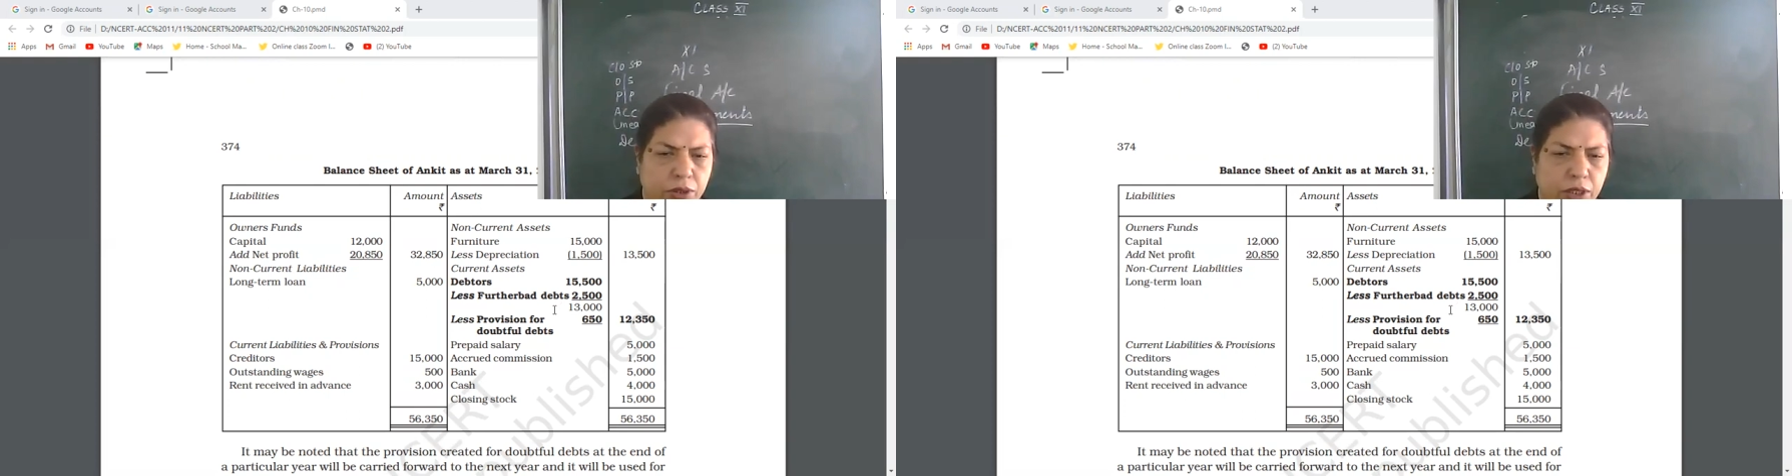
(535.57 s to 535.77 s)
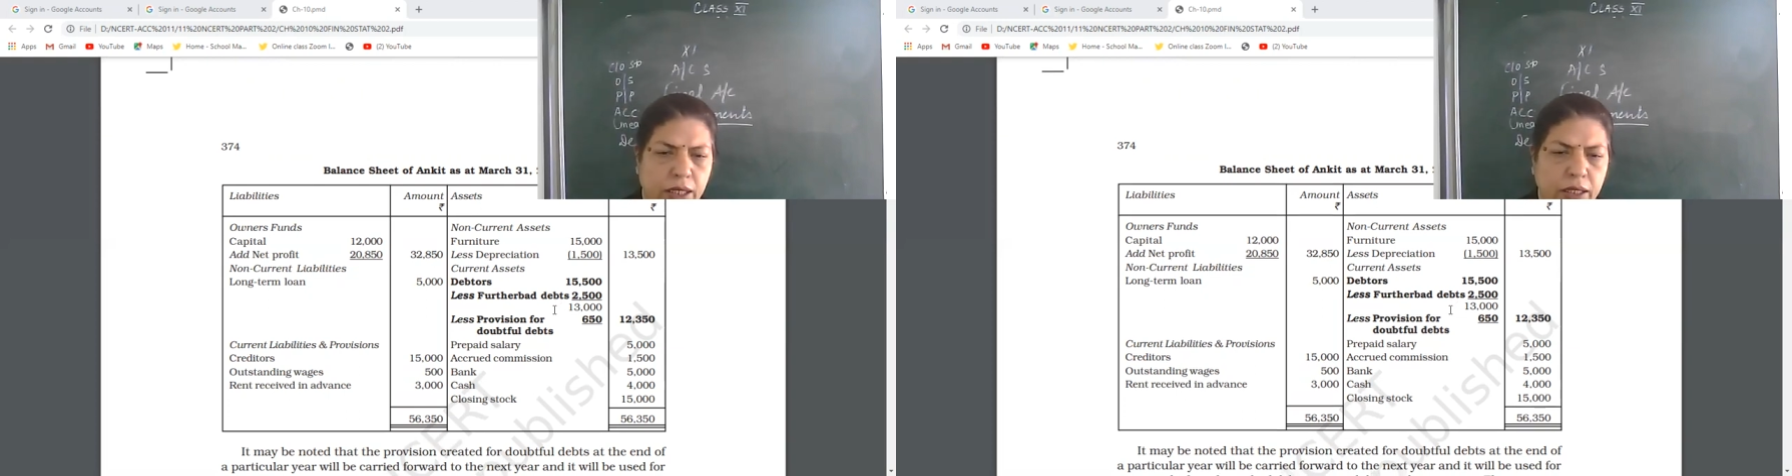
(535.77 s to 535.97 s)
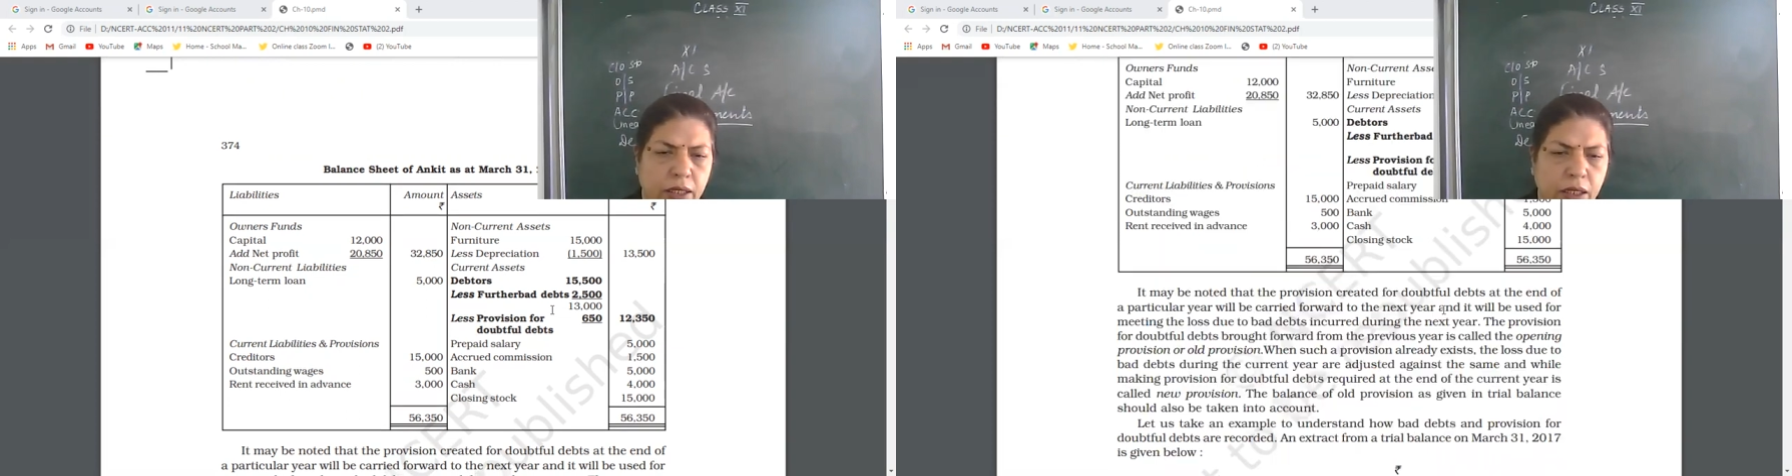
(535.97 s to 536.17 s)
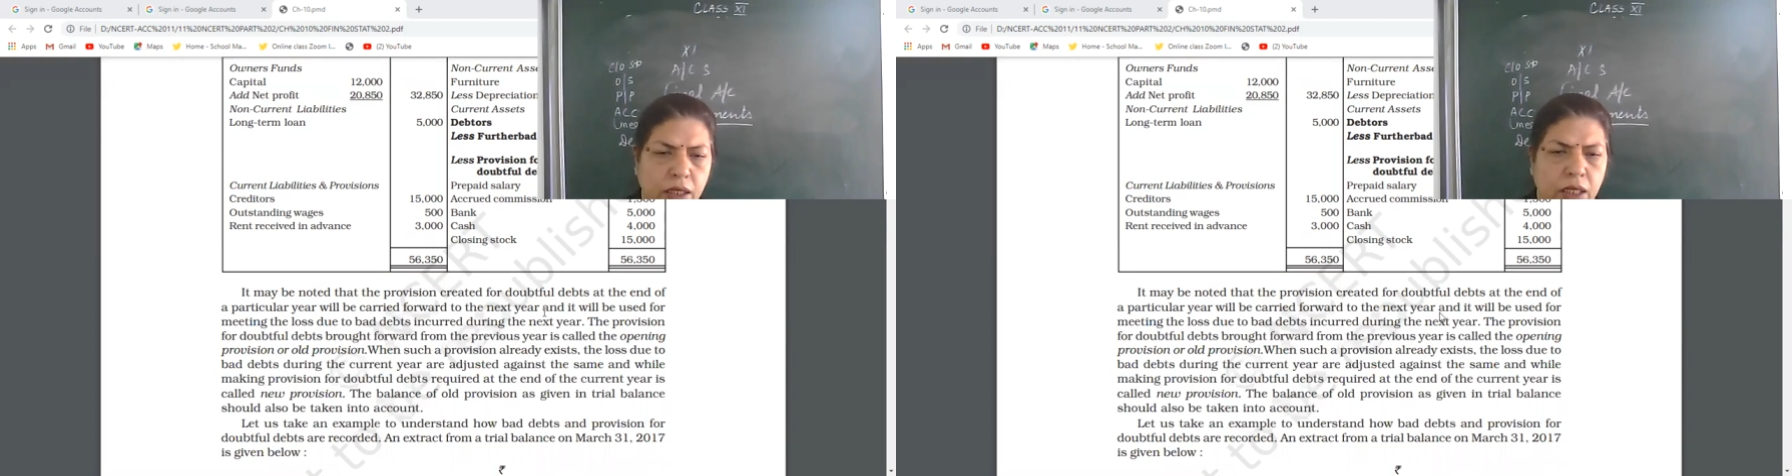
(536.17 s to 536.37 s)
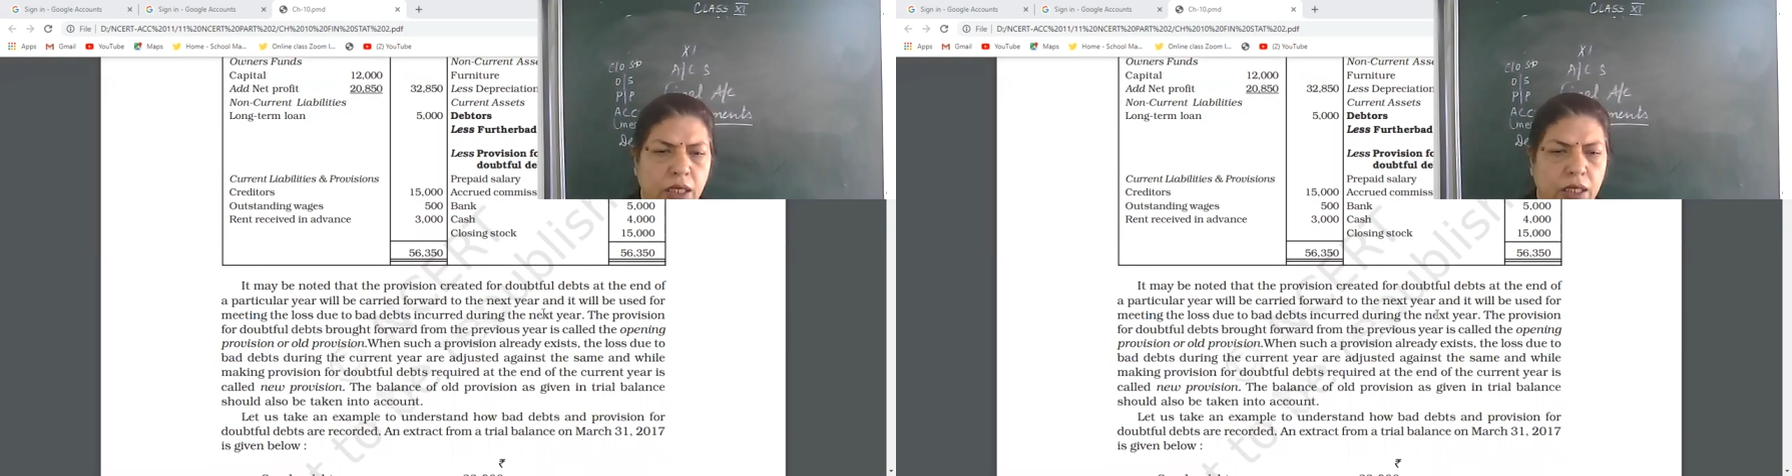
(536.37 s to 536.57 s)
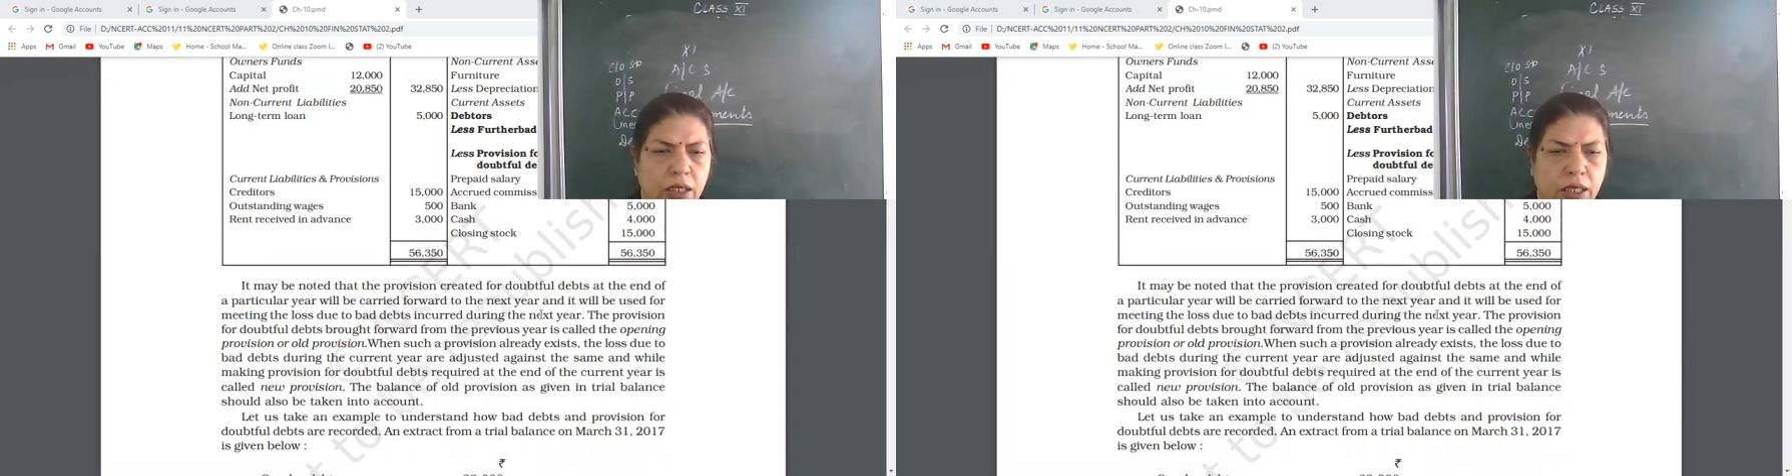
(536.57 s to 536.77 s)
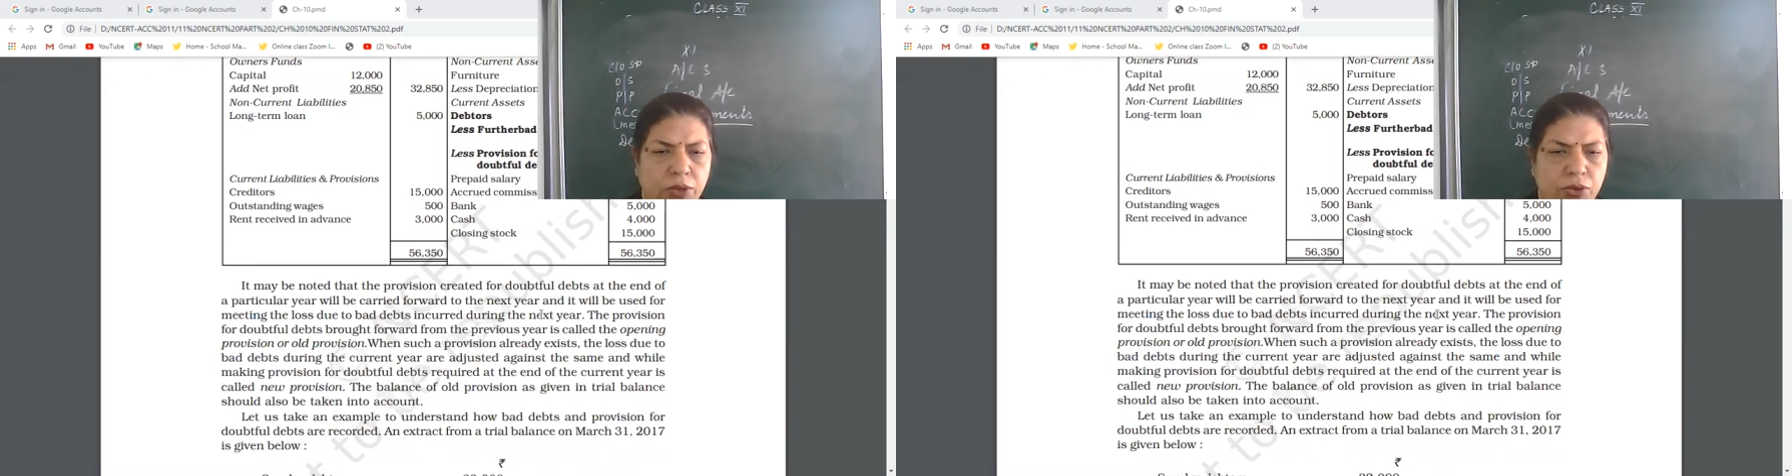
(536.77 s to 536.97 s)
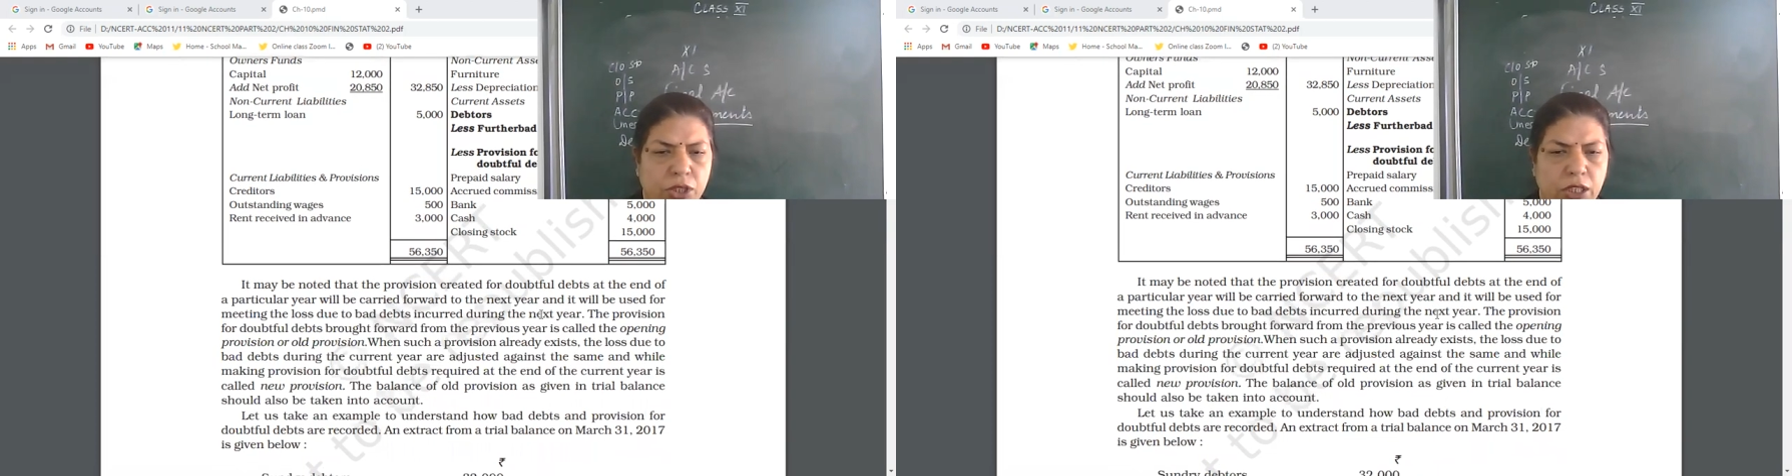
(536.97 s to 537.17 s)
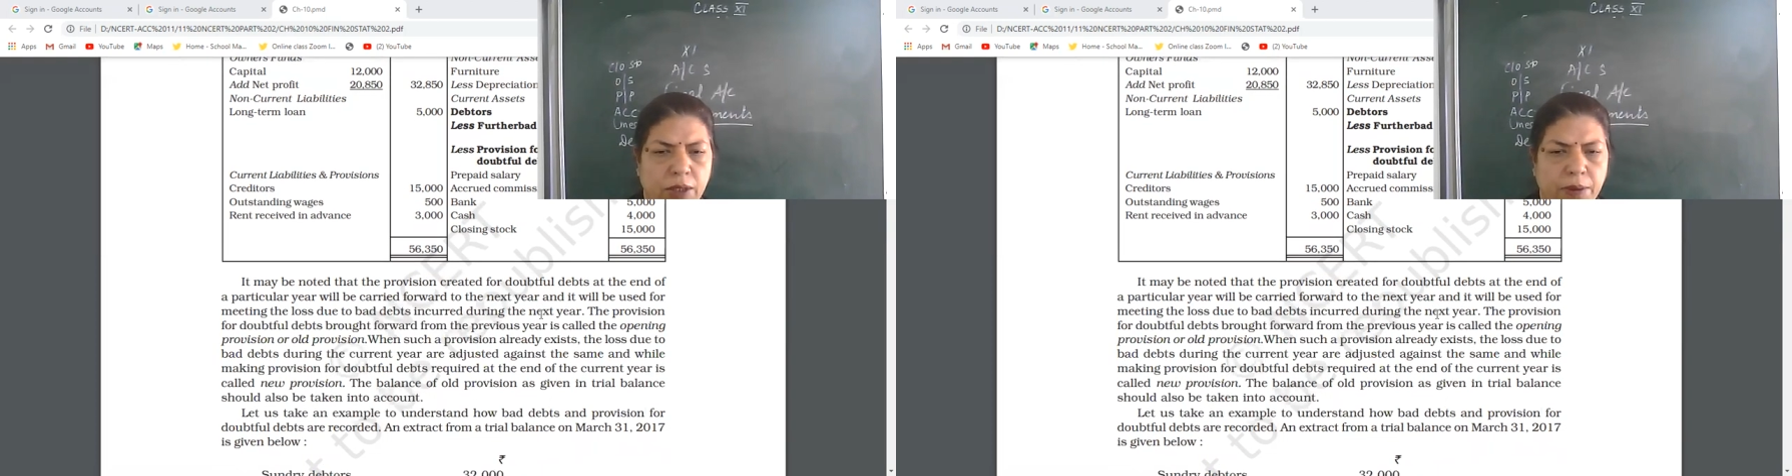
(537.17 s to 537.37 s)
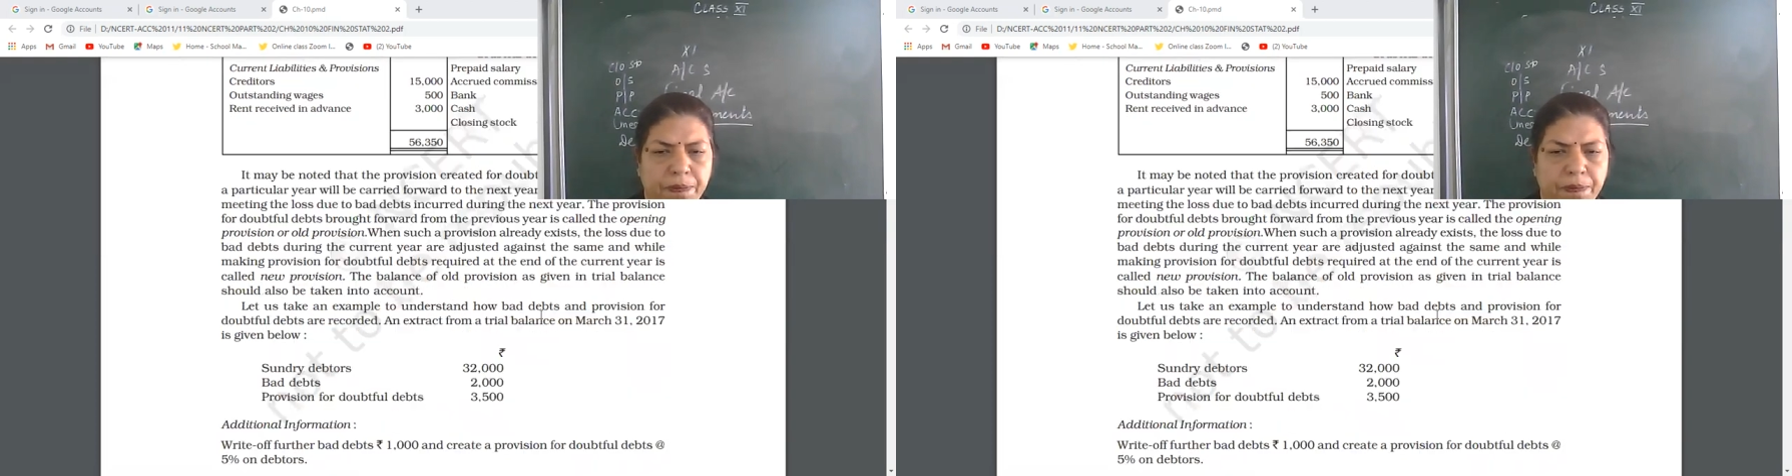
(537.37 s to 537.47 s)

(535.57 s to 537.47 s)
Clear? Now see.